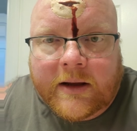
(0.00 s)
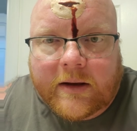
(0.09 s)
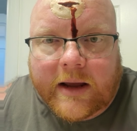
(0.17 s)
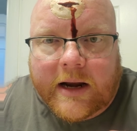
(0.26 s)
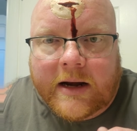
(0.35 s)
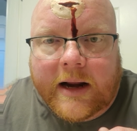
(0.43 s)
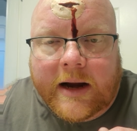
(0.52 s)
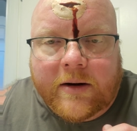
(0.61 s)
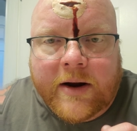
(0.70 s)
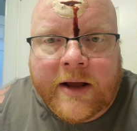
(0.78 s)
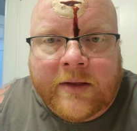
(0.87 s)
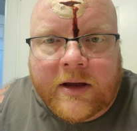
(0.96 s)
In an
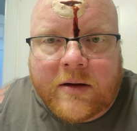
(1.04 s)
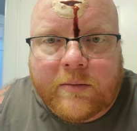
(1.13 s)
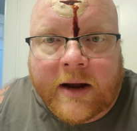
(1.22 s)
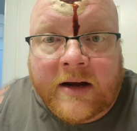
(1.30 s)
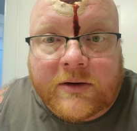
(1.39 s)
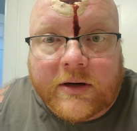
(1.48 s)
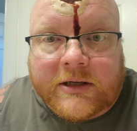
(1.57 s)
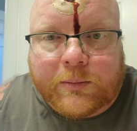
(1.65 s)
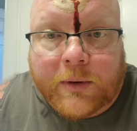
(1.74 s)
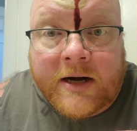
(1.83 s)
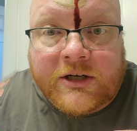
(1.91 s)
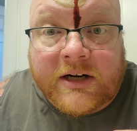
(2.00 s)
area that you might do
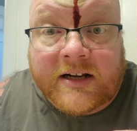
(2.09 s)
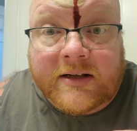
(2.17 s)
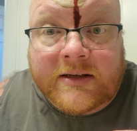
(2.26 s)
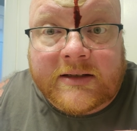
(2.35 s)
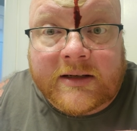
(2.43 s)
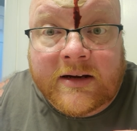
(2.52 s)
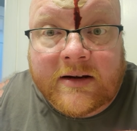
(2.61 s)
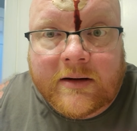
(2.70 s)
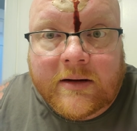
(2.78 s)
expressions,